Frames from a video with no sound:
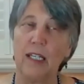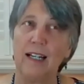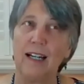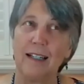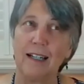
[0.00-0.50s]

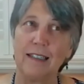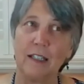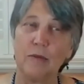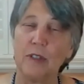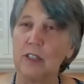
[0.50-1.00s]
I
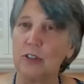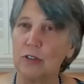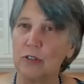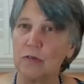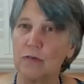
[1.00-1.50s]
dealt with
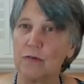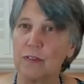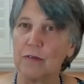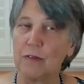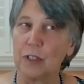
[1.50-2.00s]
issues of,
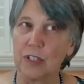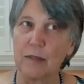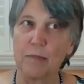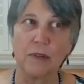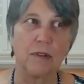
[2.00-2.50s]
for
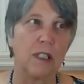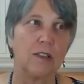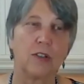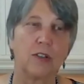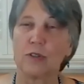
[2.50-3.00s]
example,
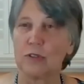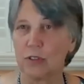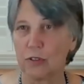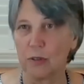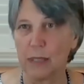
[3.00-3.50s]
social
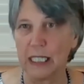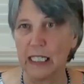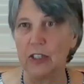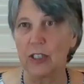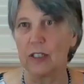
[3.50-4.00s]

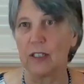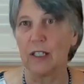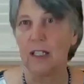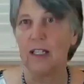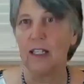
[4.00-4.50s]
discrimination
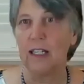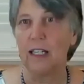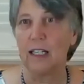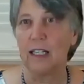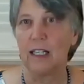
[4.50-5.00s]

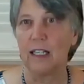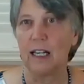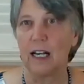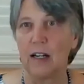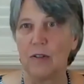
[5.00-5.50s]
and
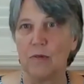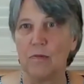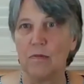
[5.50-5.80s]
how,